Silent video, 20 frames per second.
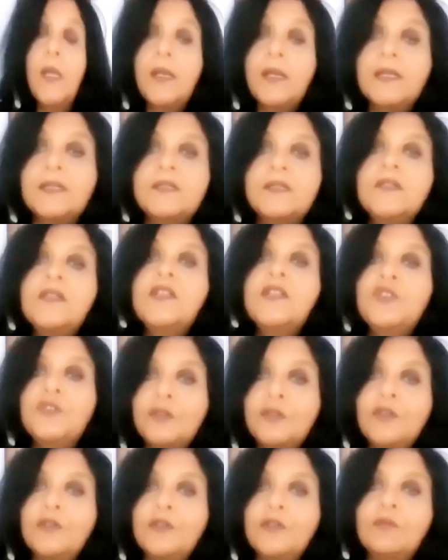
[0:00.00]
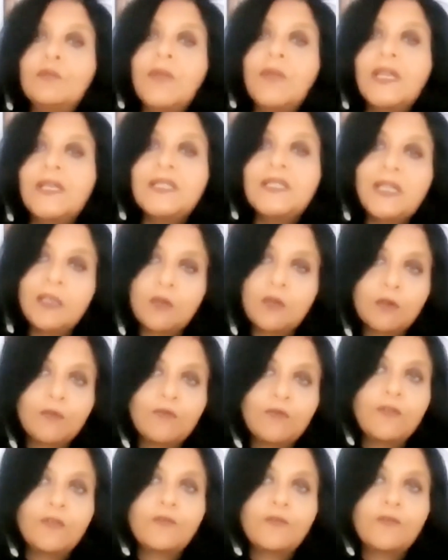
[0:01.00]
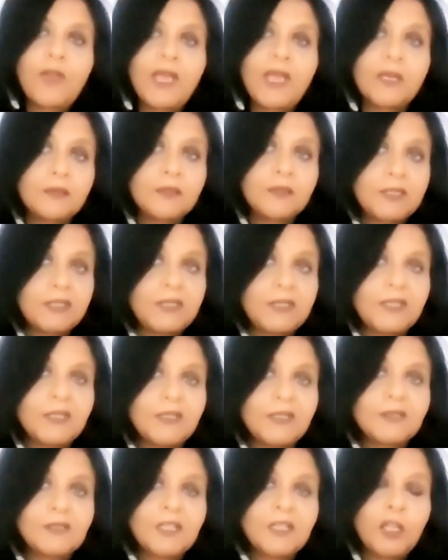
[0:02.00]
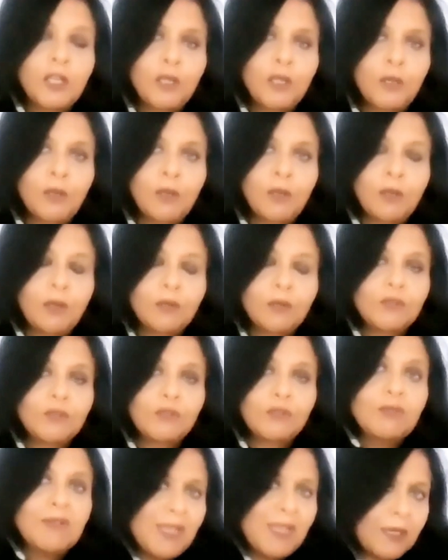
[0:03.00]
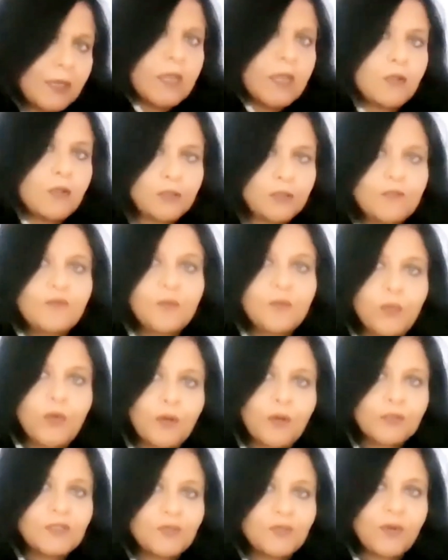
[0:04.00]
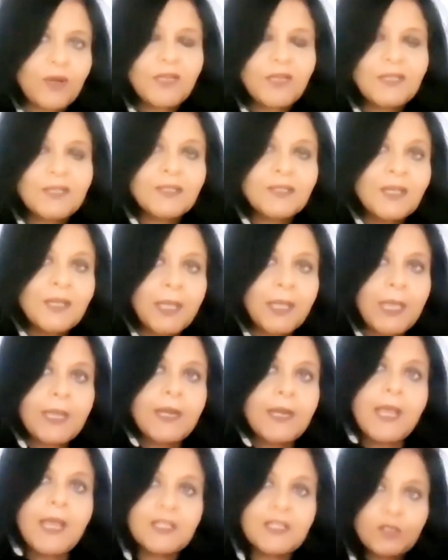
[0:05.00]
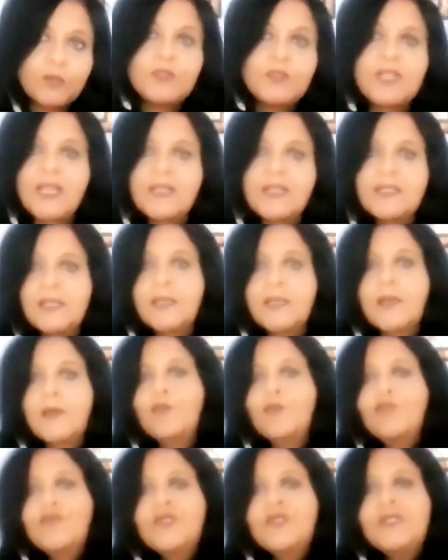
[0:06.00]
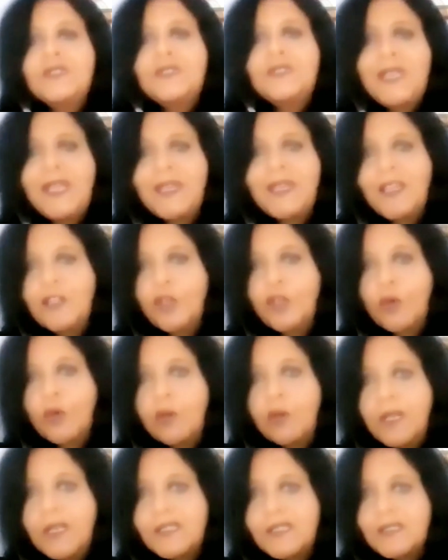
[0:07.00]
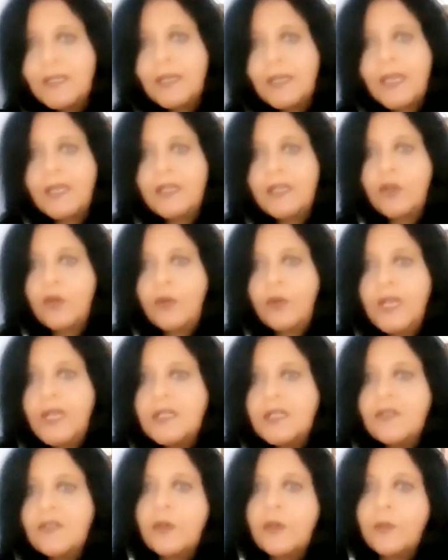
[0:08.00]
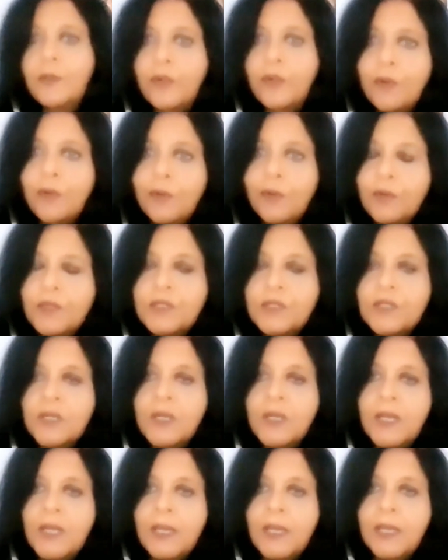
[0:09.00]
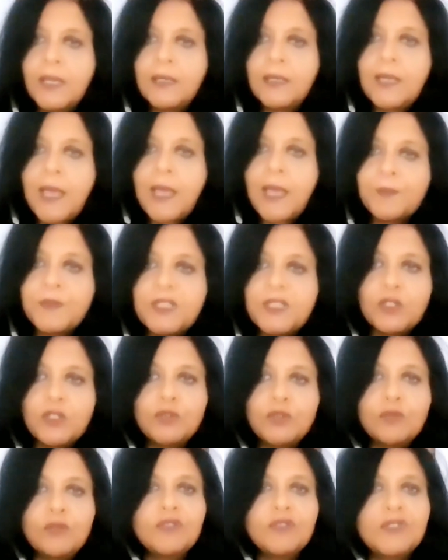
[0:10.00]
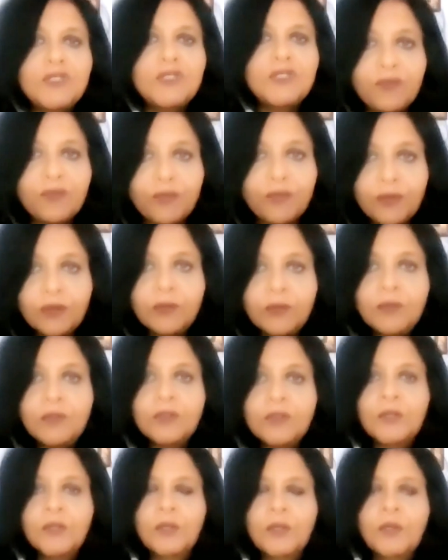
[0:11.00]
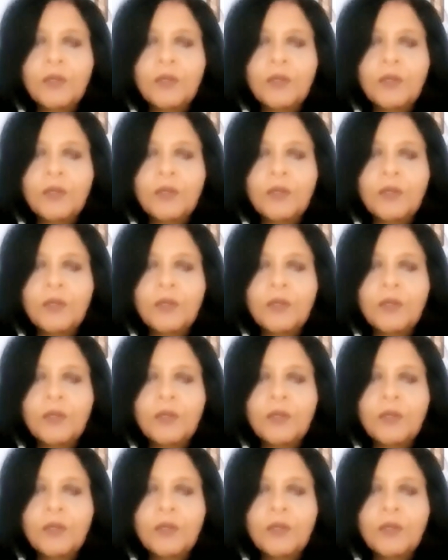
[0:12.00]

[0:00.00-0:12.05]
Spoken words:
Listening to you, my take home for faculty is to think out of the box, right? And as you said, taking the holistic and creative approach, adapting to different